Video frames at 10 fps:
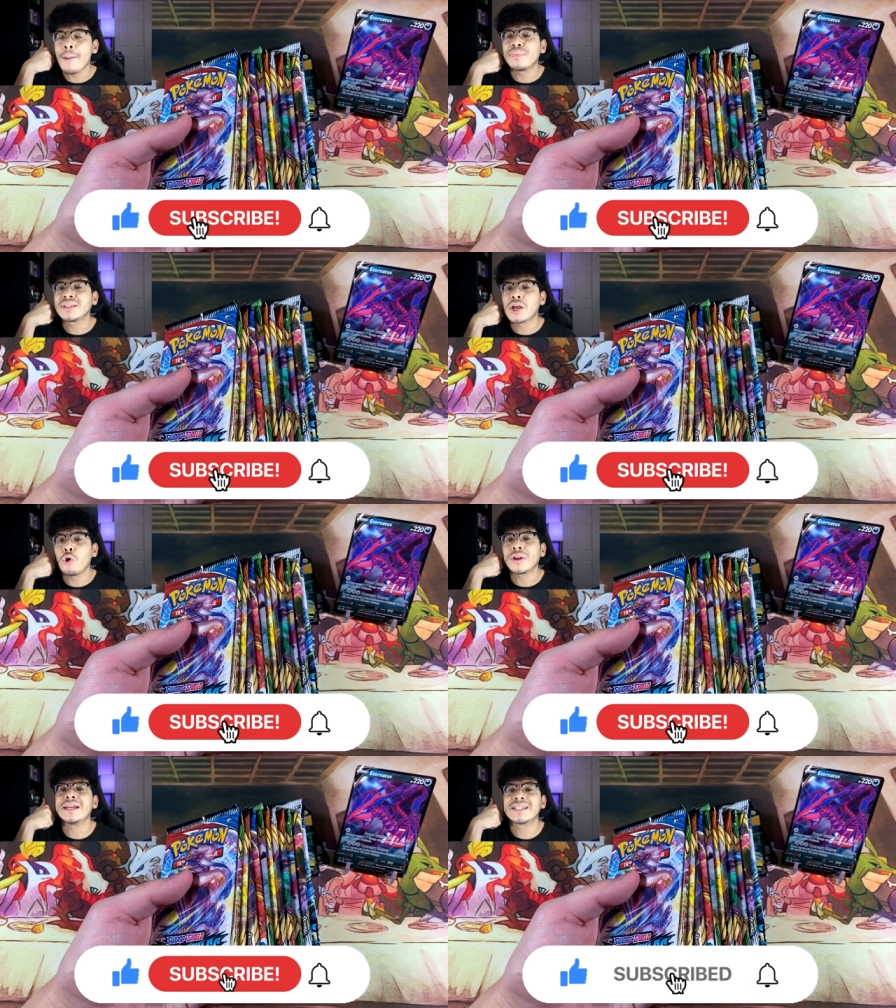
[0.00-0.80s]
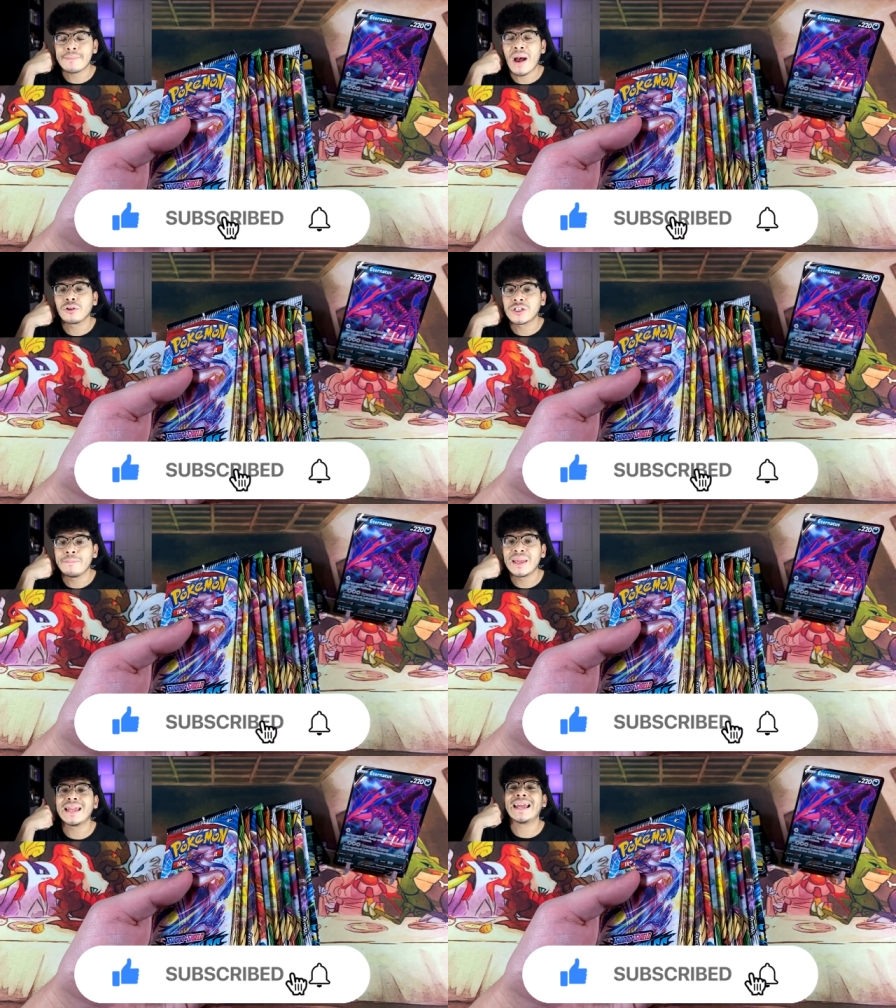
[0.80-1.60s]
episode is about
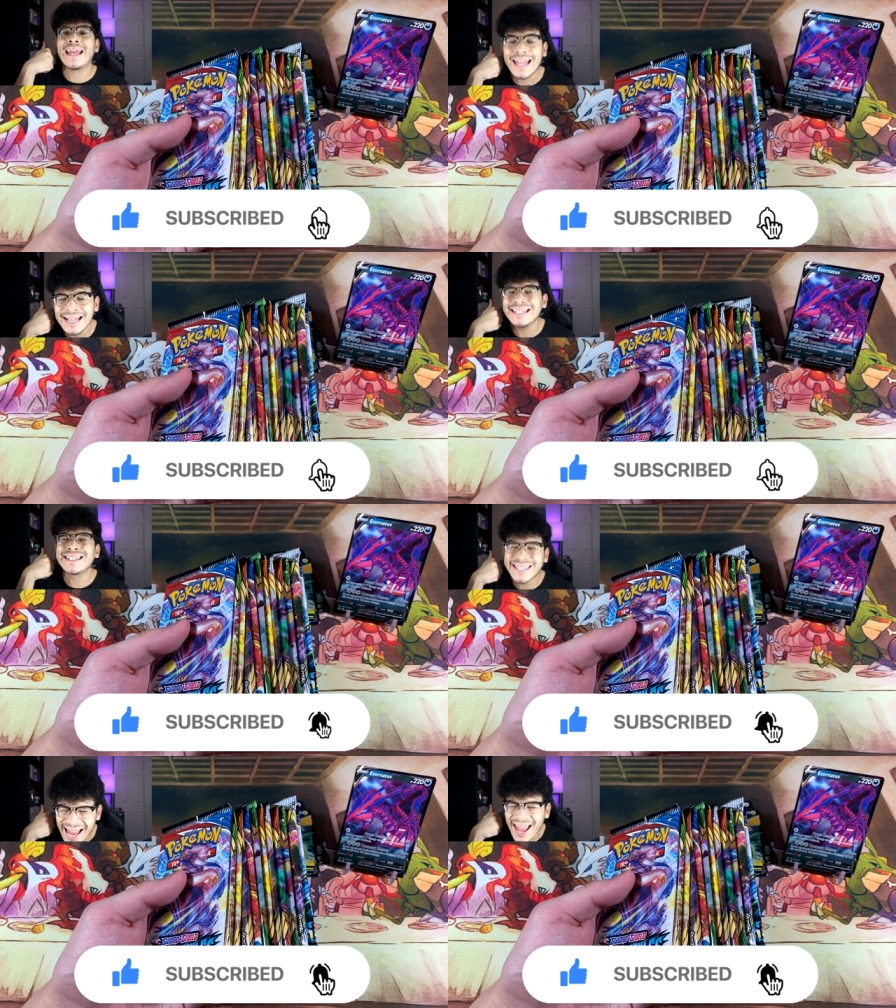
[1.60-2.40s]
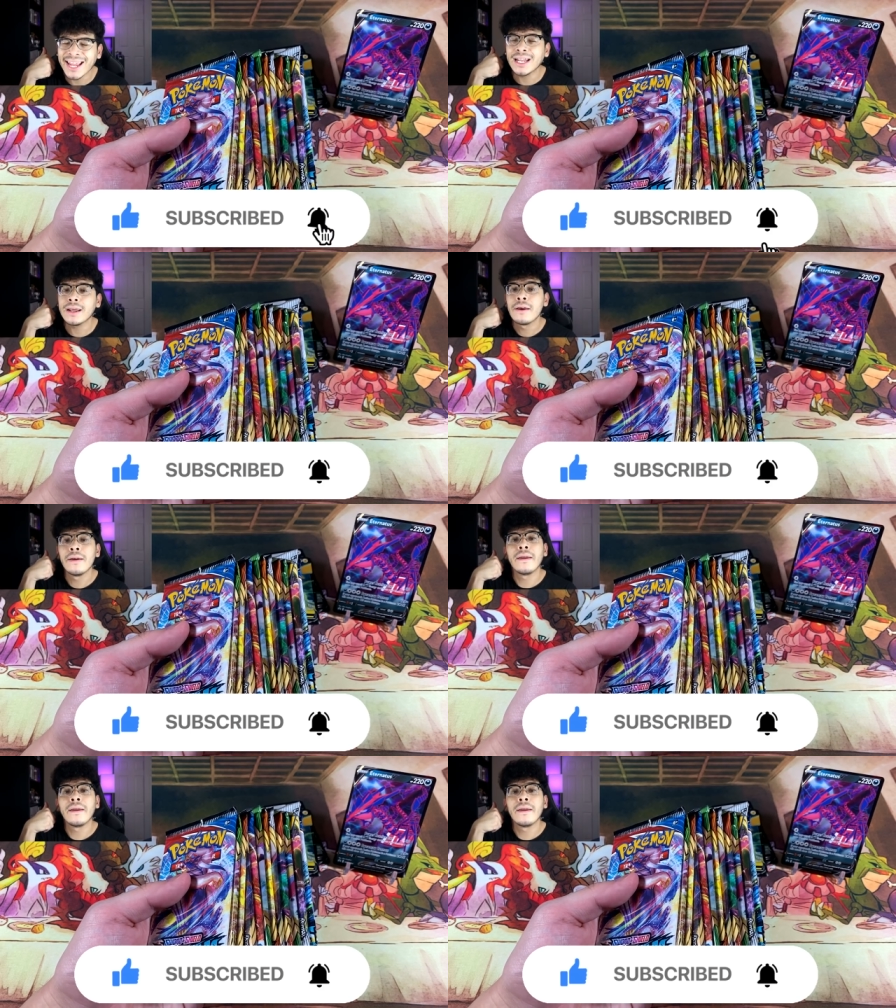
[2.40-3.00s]
to be insane